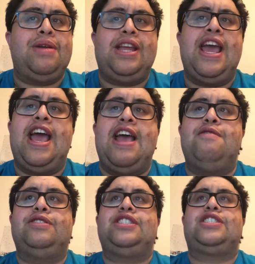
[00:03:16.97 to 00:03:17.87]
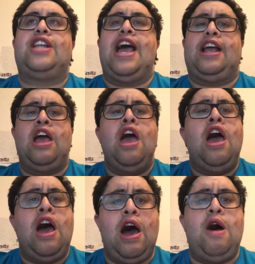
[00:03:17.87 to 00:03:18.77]
But yeah, it was just like,
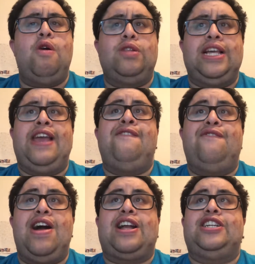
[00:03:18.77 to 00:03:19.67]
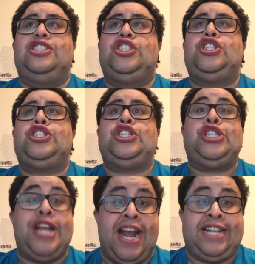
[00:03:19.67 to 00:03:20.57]
holy fucking
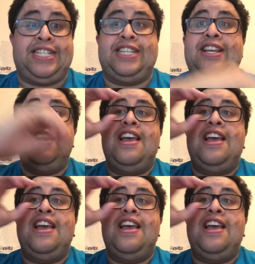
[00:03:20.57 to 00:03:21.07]
shit.